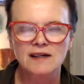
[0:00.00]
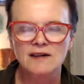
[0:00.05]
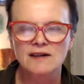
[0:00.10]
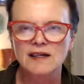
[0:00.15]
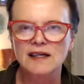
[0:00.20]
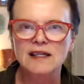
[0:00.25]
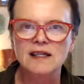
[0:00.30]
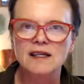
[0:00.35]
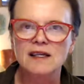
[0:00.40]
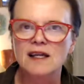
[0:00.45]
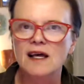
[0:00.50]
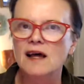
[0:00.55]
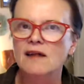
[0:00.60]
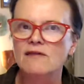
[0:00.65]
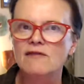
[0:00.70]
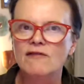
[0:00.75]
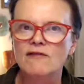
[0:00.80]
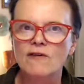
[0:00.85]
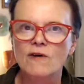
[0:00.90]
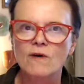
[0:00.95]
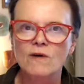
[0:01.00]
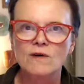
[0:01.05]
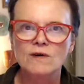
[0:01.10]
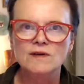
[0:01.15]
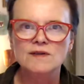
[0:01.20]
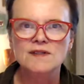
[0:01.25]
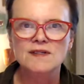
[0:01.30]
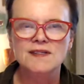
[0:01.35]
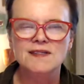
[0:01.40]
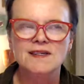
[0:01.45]
and it
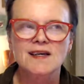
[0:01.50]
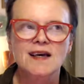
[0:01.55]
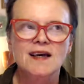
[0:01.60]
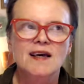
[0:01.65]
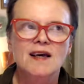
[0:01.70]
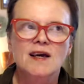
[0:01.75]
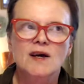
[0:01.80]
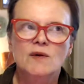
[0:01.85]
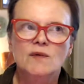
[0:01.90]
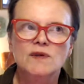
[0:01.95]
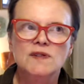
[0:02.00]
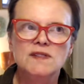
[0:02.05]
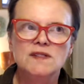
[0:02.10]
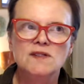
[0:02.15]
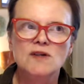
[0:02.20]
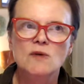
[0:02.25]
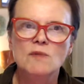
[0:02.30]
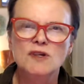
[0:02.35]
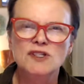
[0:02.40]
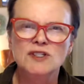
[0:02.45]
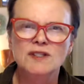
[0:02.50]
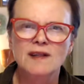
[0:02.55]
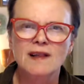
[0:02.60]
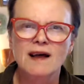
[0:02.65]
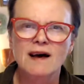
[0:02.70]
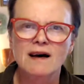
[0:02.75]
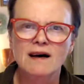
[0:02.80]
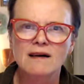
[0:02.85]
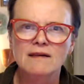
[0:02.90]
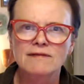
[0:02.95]
unfolds with so much
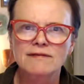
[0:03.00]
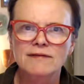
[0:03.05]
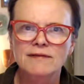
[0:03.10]
love